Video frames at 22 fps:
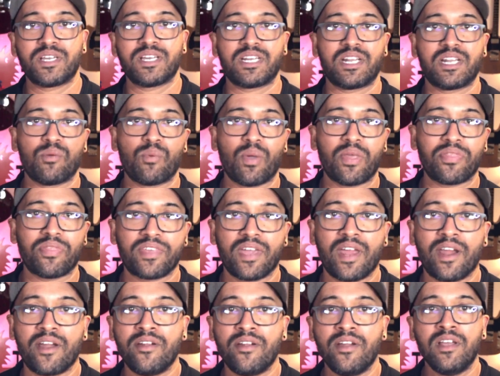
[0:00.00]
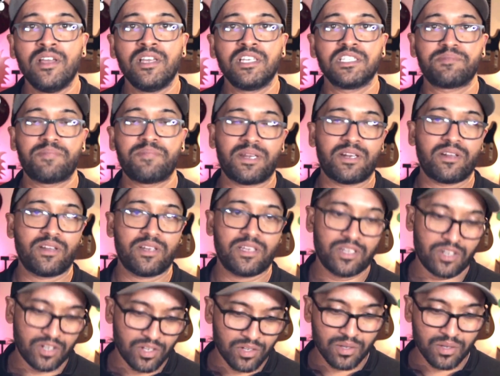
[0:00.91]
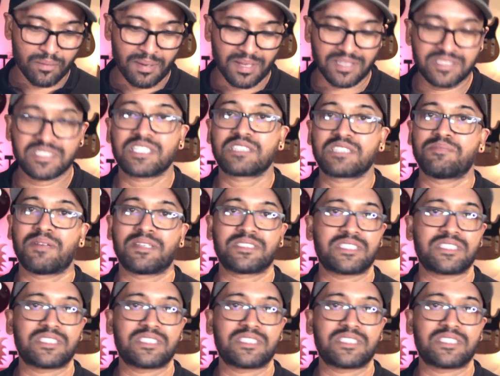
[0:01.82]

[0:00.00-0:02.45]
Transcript: and I went there, spent uh, you know about six months.